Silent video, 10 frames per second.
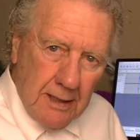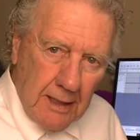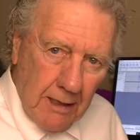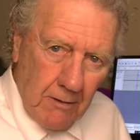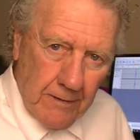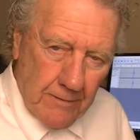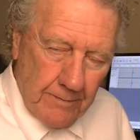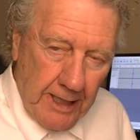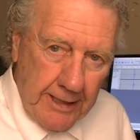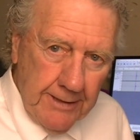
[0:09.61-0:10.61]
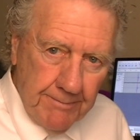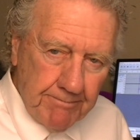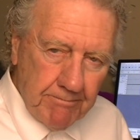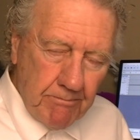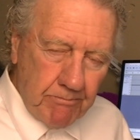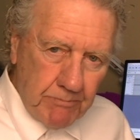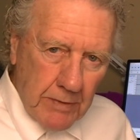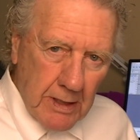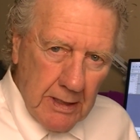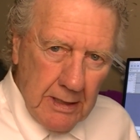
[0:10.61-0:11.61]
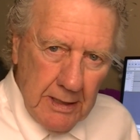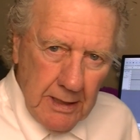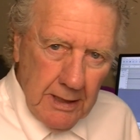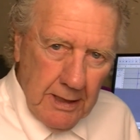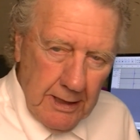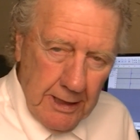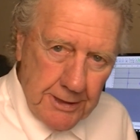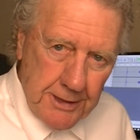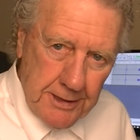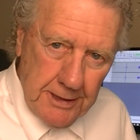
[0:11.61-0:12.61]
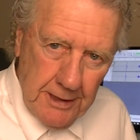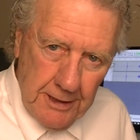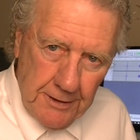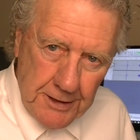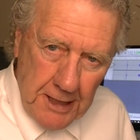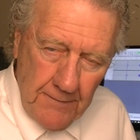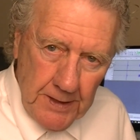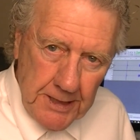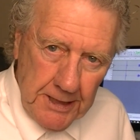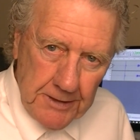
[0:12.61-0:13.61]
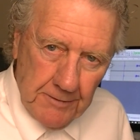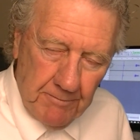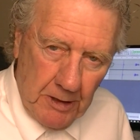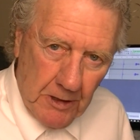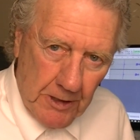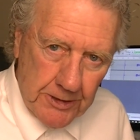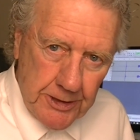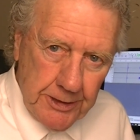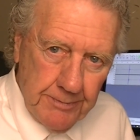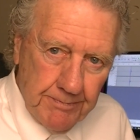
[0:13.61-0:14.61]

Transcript: Hello, everybody. It's the 17th of March.